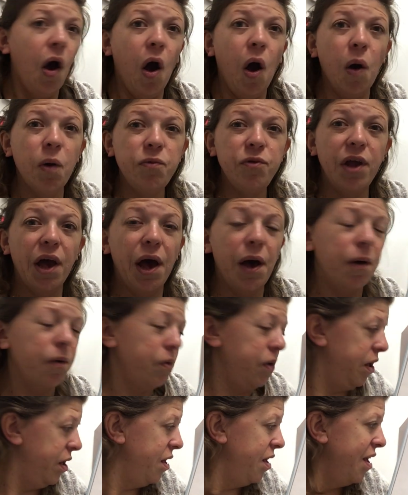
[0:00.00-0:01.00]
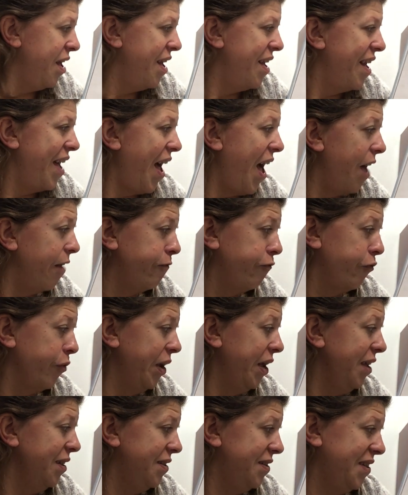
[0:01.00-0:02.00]
Oh no!
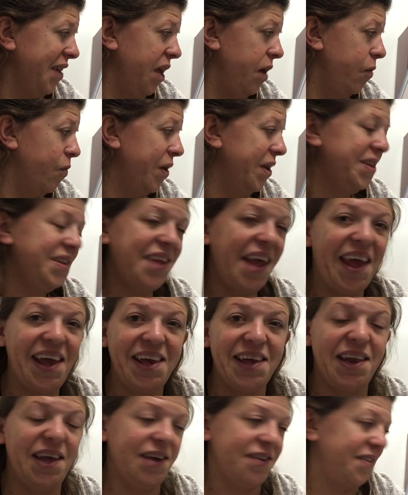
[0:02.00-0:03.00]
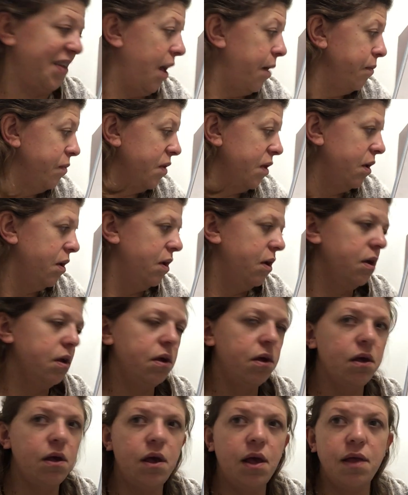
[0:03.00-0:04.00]
Every seat was taken except
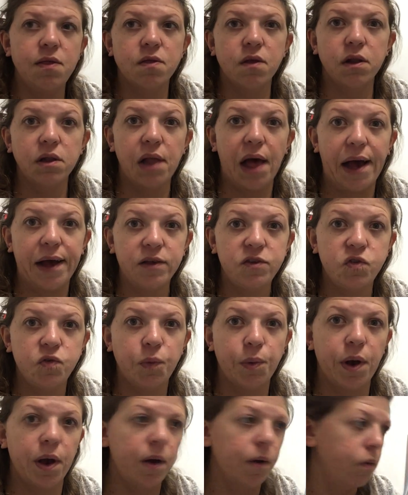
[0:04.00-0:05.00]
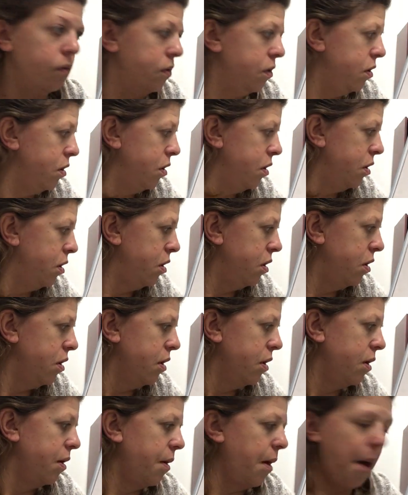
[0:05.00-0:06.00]
in the last row.
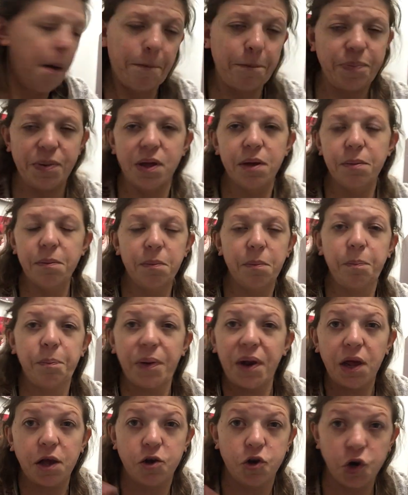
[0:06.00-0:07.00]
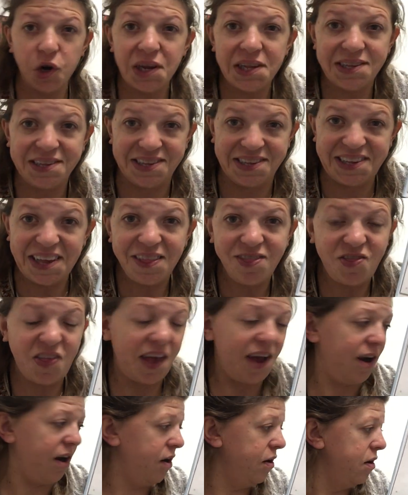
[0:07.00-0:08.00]
But I couldn't sit
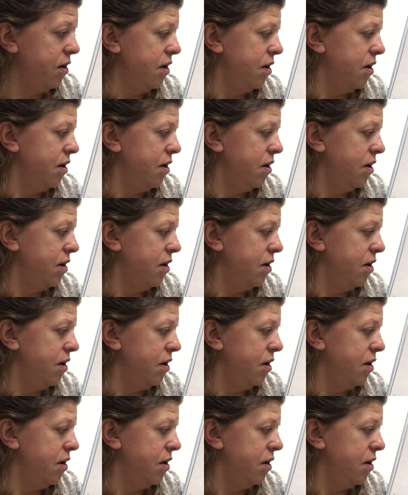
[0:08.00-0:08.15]
there